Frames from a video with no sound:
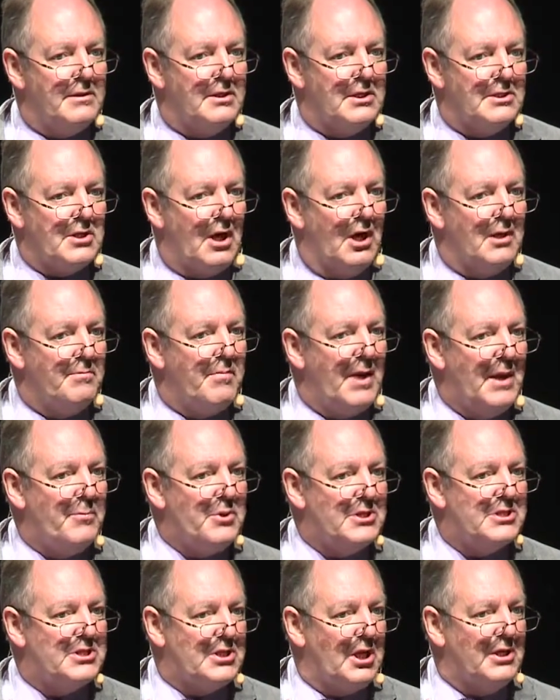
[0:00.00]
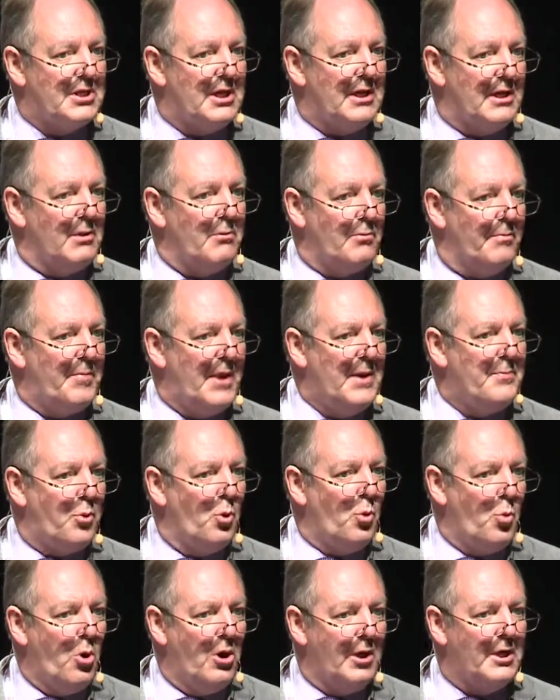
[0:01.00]
Design may be studying
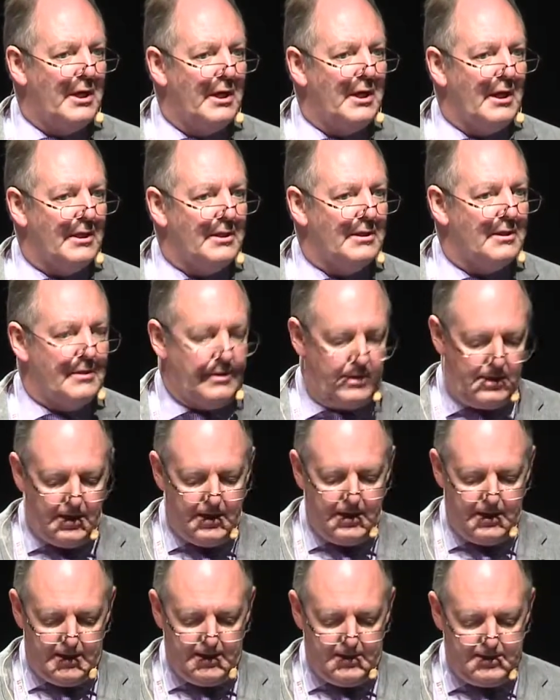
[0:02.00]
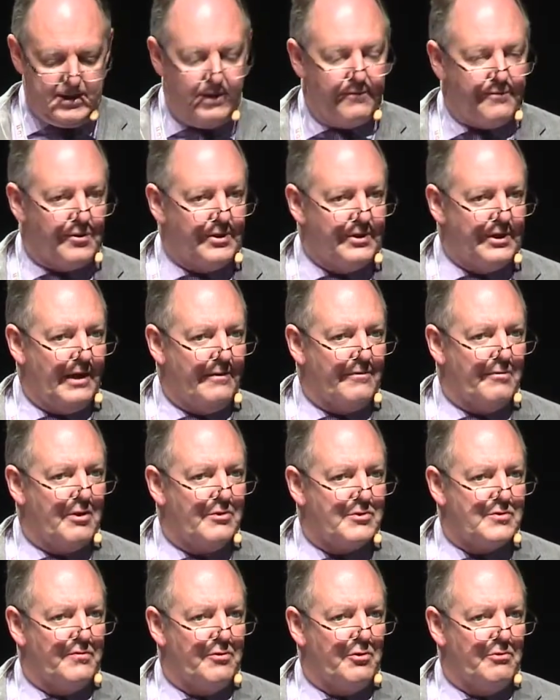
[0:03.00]
people working at uh, different
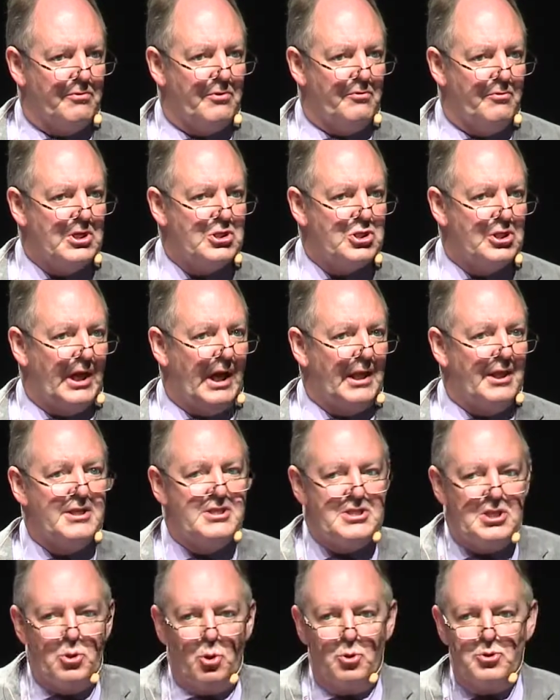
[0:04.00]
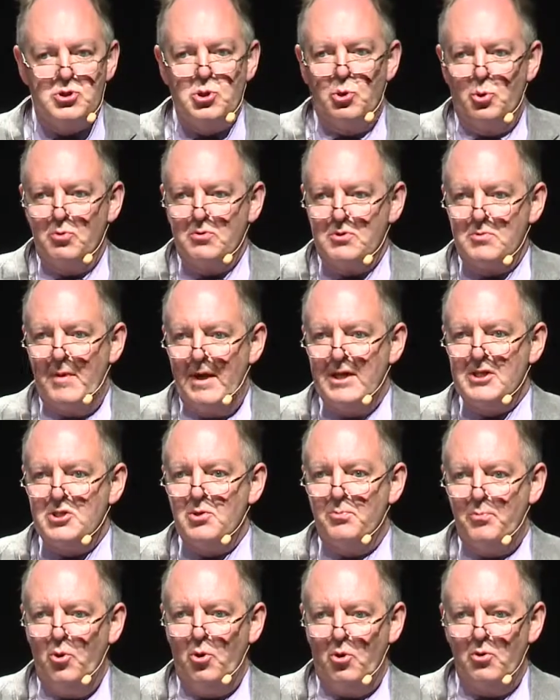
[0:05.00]
levels of originality or tools may
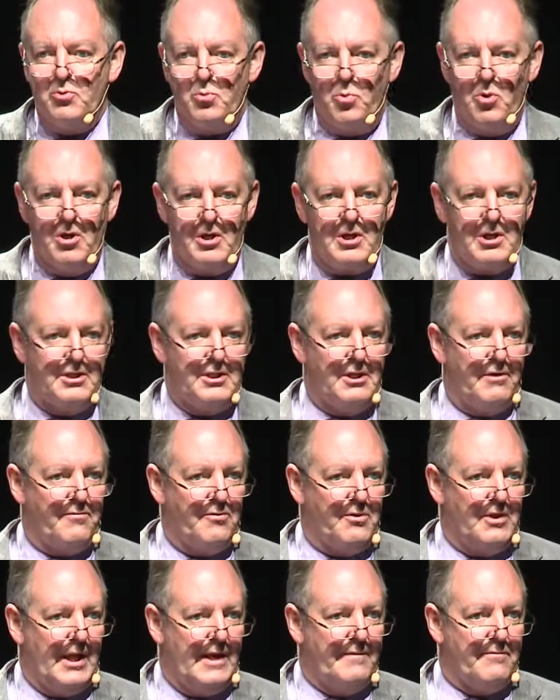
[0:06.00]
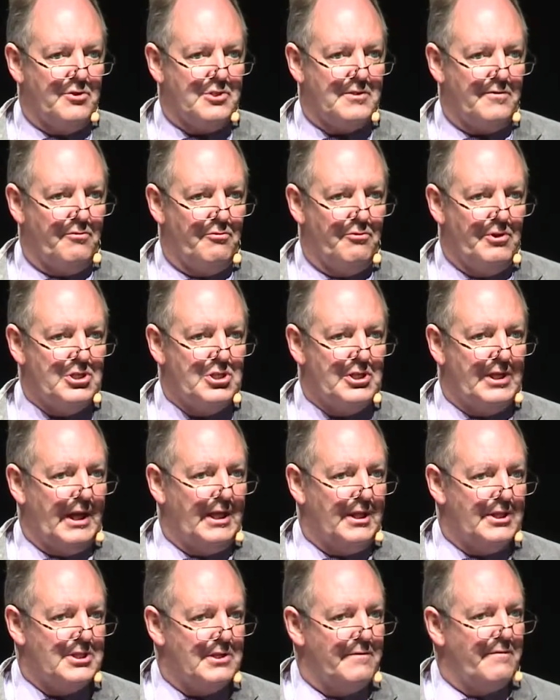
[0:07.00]
support work at different levels of
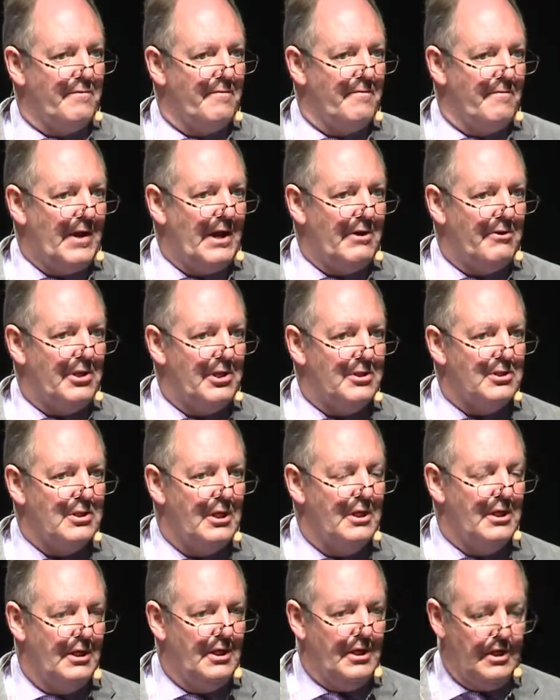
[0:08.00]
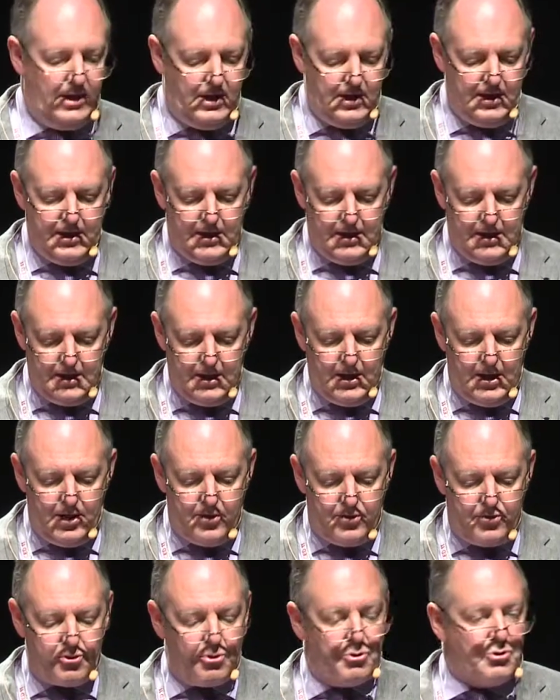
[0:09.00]
originality from variant uh,
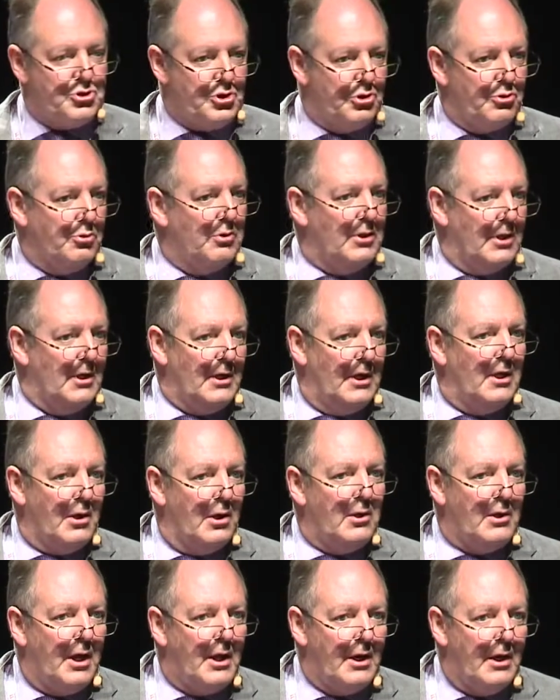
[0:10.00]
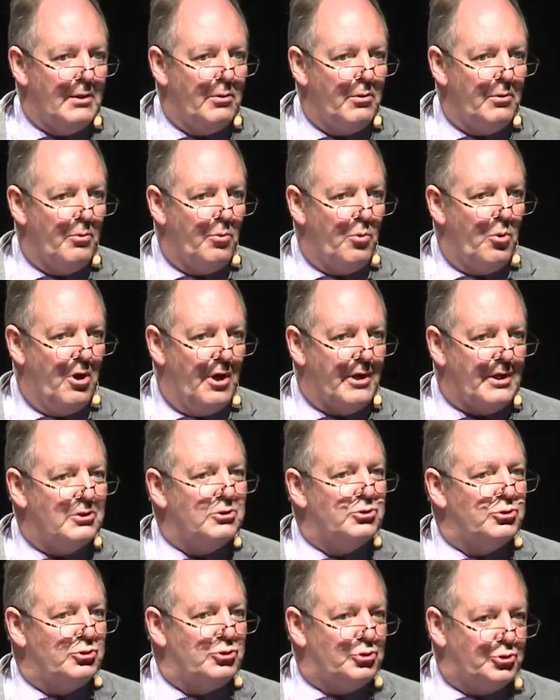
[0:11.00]
through to work
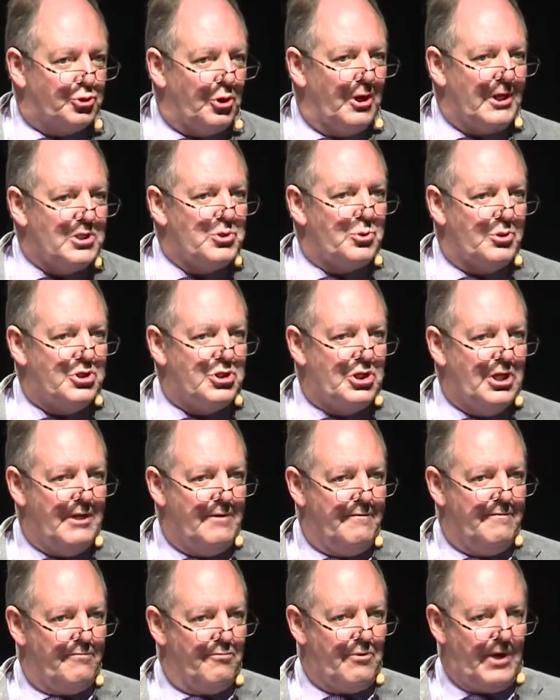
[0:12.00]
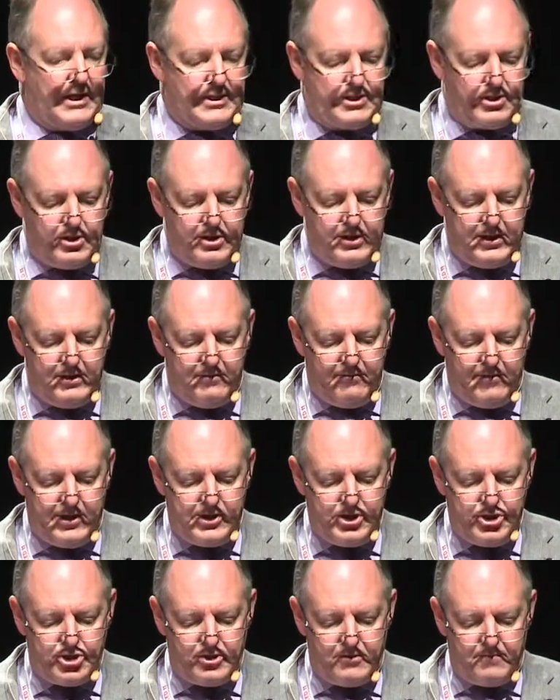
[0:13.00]
trying to achieve radical
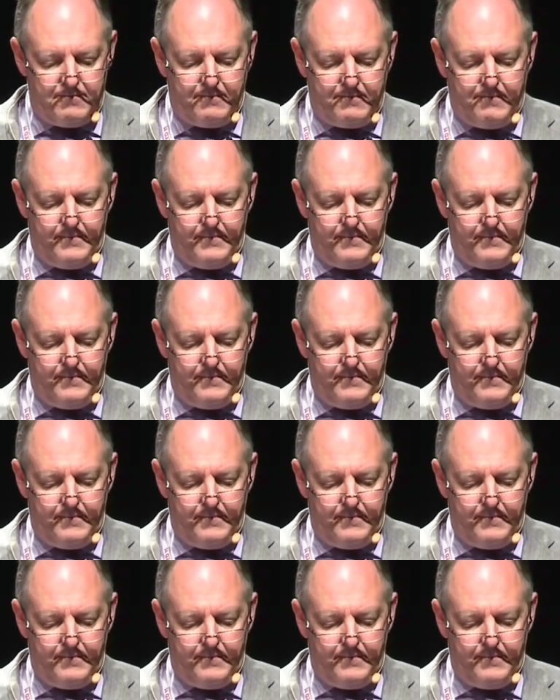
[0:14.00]
innovation.